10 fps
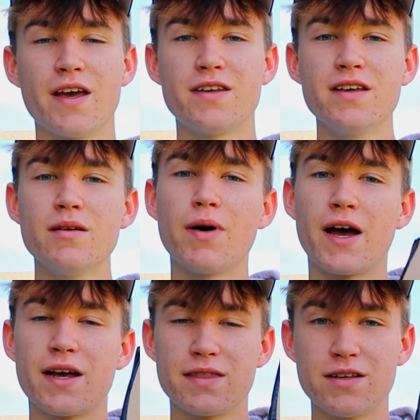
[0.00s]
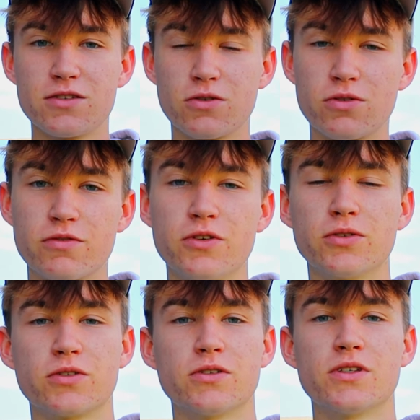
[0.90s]
The idea behind these solar
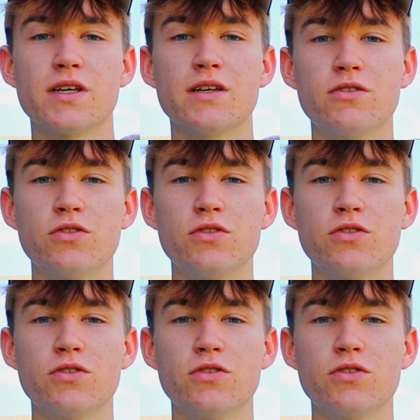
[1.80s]
filters is